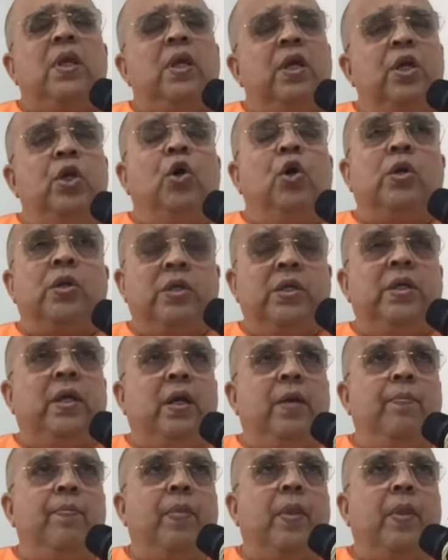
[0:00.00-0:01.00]
he or
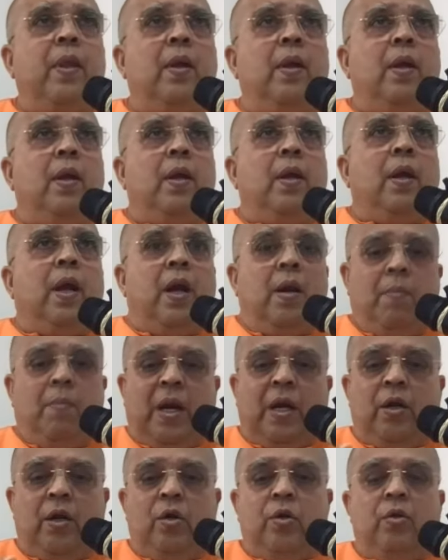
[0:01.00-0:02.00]
she. And
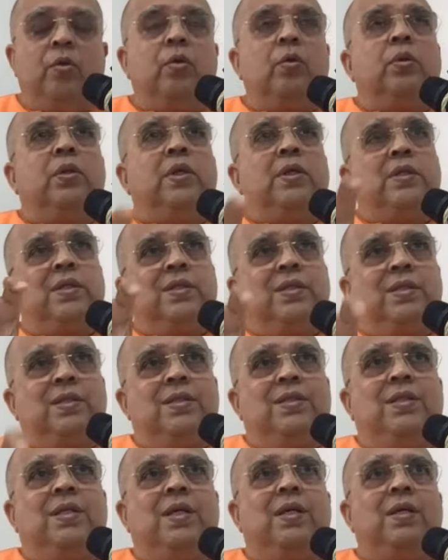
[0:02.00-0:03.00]
mind you, this
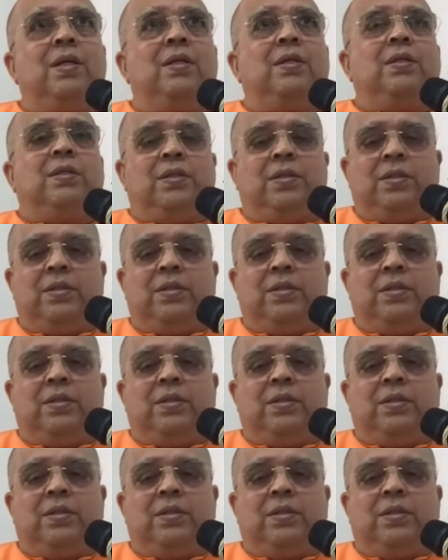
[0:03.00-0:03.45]
child,